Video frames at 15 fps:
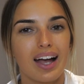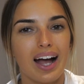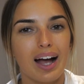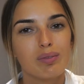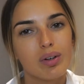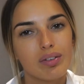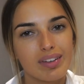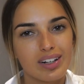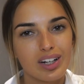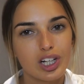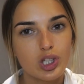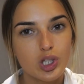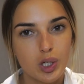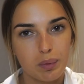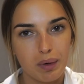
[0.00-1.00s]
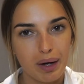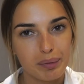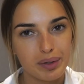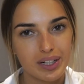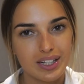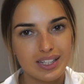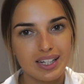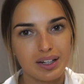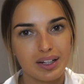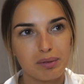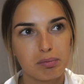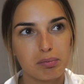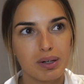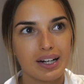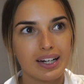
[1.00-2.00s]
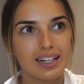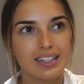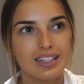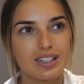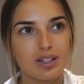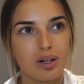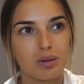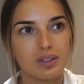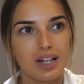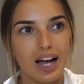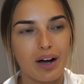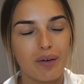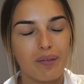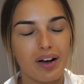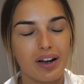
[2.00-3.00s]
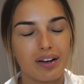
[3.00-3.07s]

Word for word: and within like two hours it completely sold out